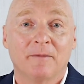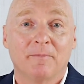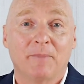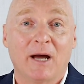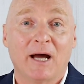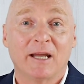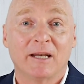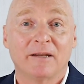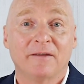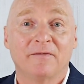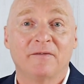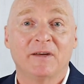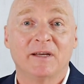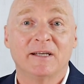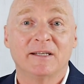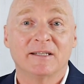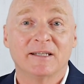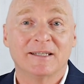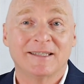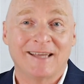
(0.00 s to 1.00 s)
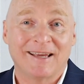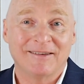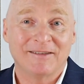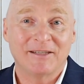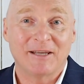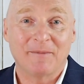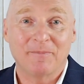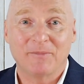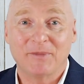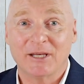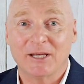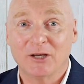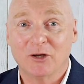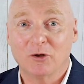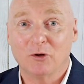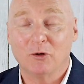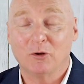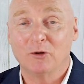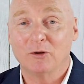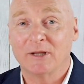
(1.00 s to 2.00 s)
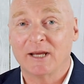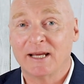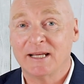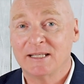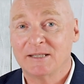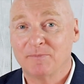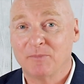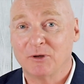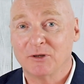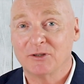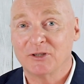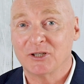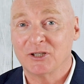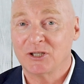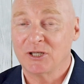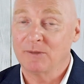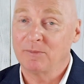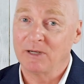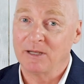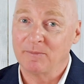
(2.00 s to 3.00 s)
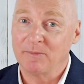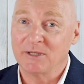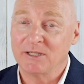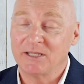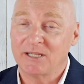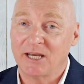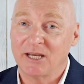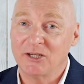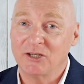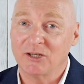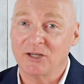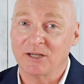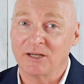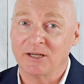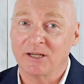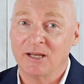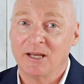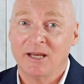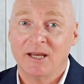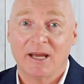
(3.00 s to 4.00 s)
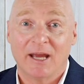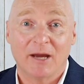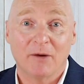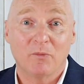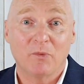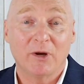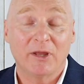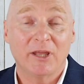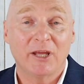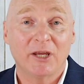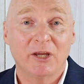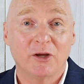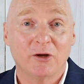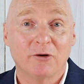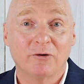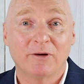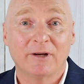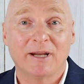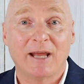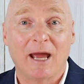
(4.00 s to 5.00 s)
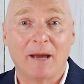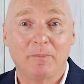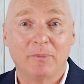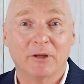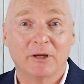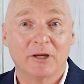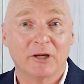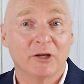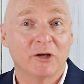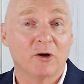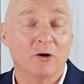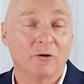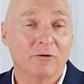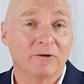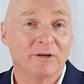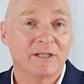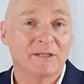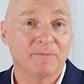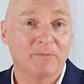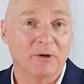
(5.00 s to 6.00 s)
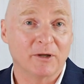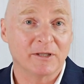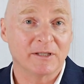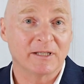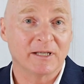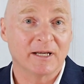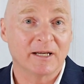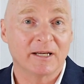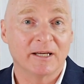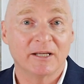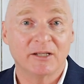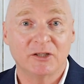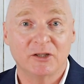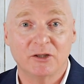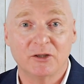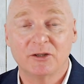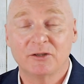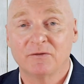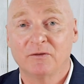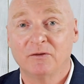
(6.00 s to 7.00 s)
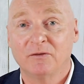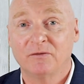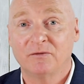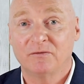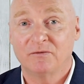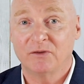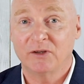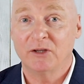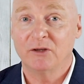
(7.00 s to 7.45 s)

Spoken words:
Partner visas has something called a sponsorship limitation, and whether you're an applicant or a sponsor, it's useful for